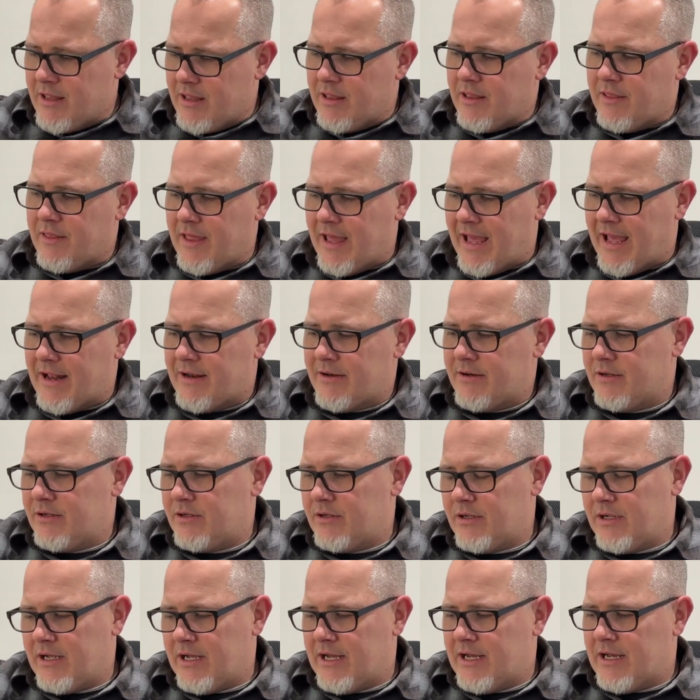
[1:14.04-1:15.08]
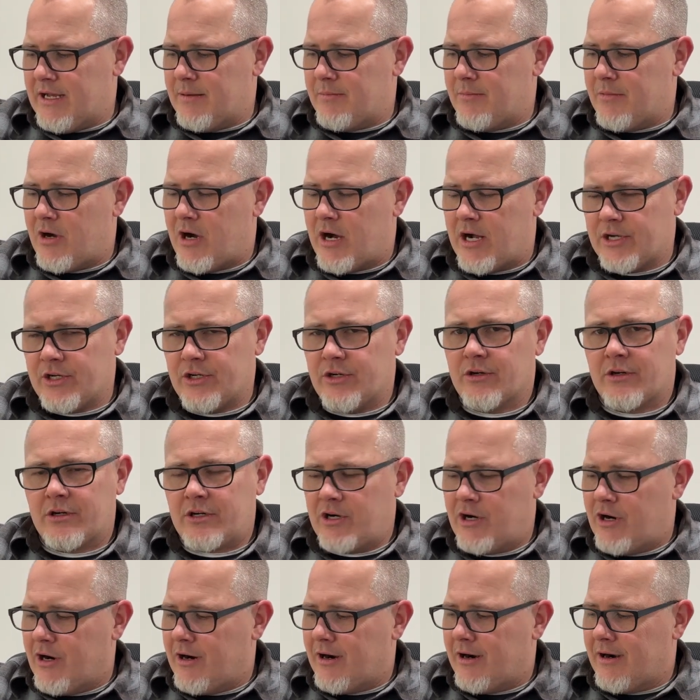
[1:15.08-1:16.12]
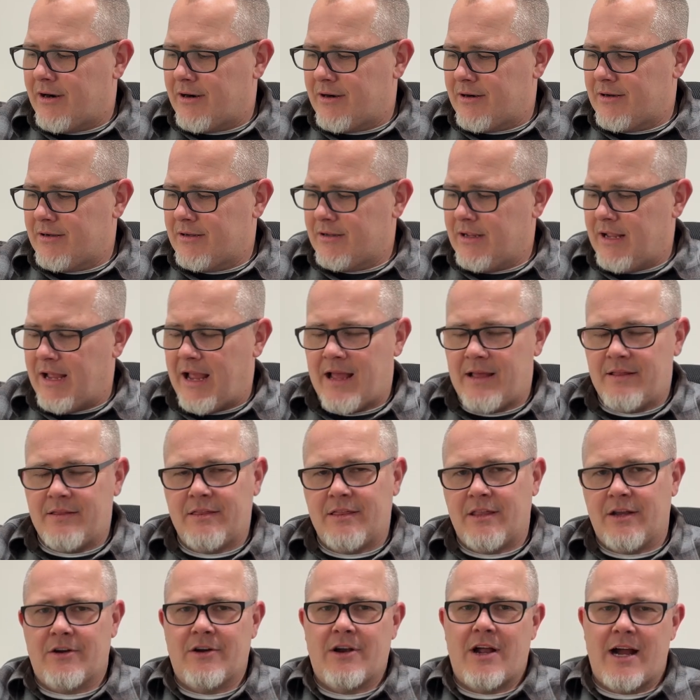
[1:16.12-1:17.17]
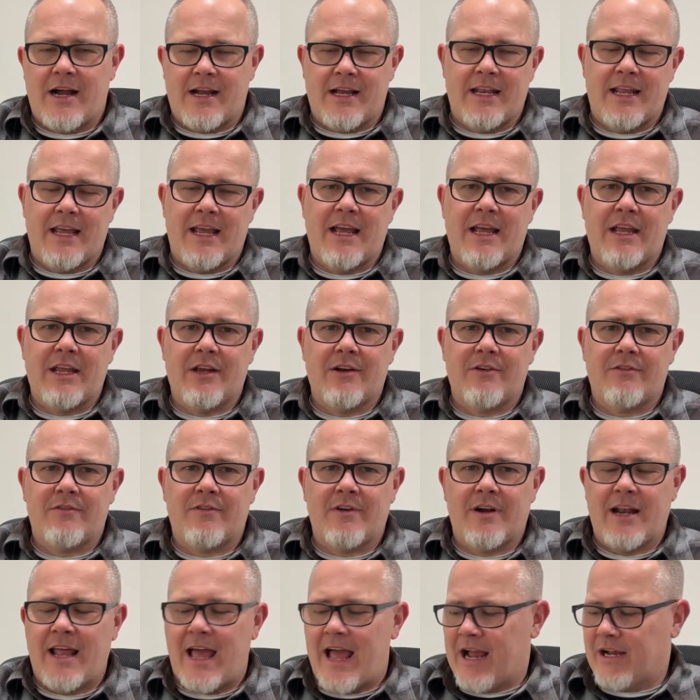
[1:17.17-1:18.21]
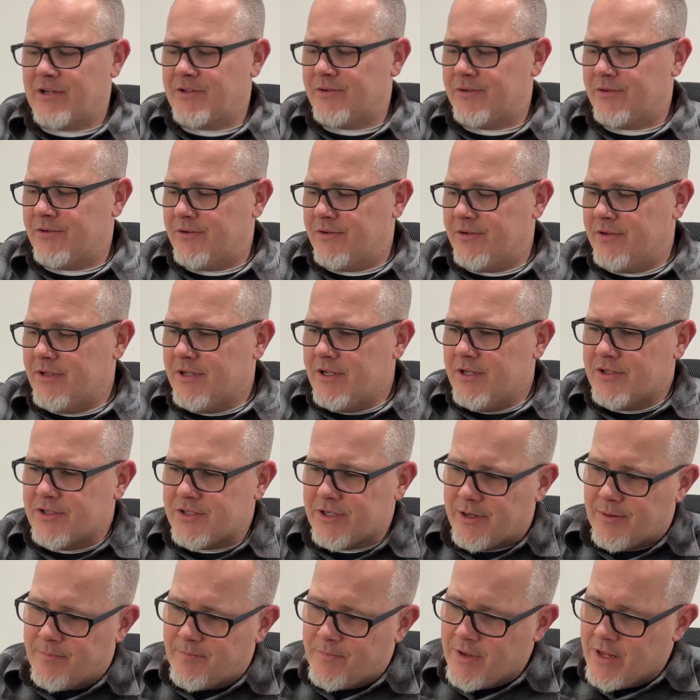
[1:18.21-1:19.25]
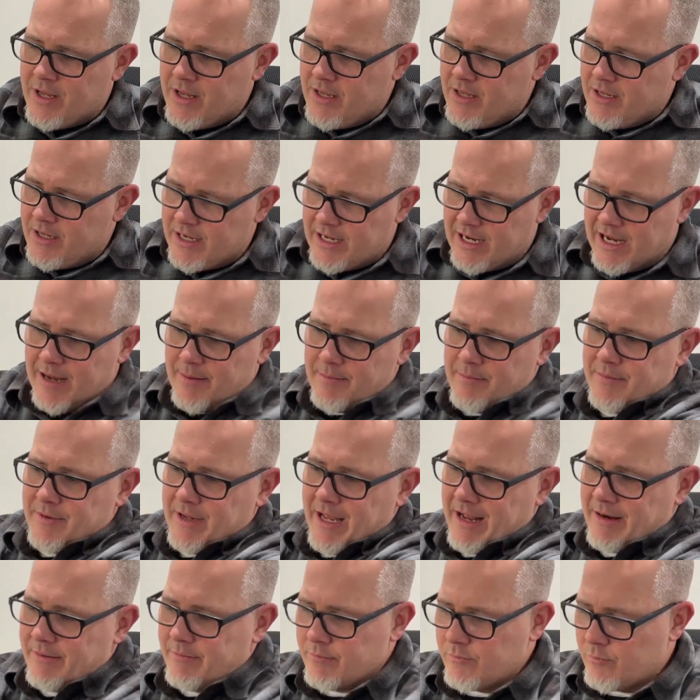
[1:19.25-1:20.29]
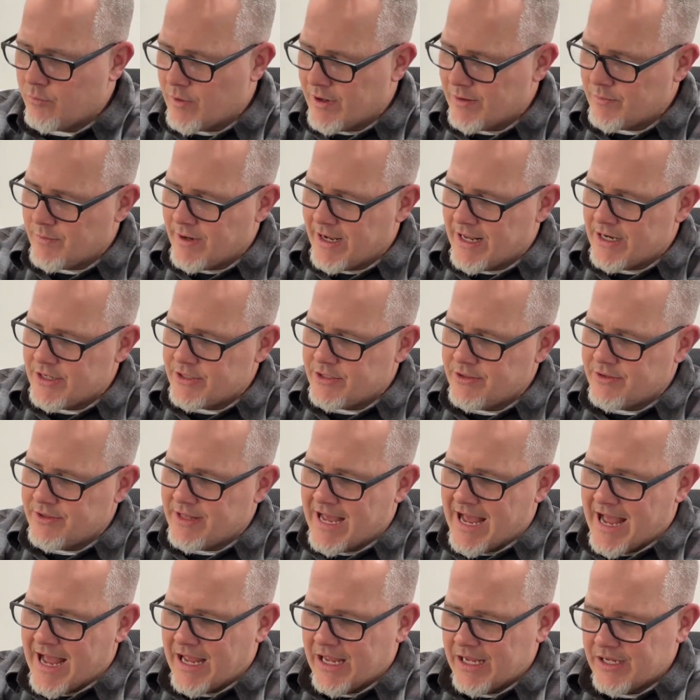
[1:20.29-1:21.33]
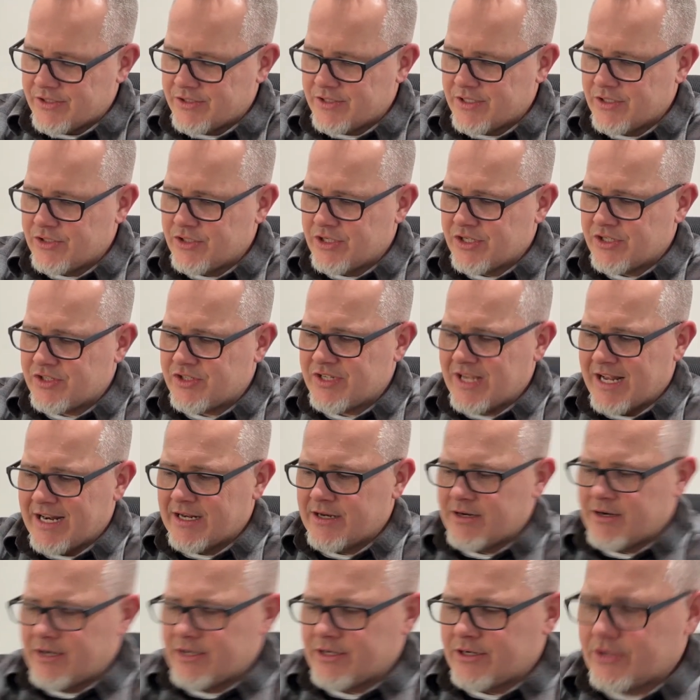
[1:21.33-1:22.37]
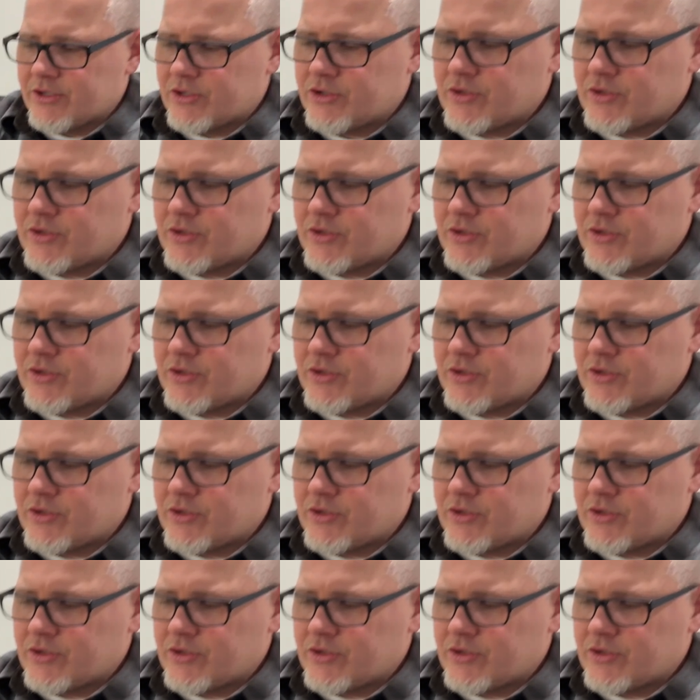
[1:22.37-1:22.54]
that on your car, they're not going to hit your front axle. So, and one way to do that is to just set it on your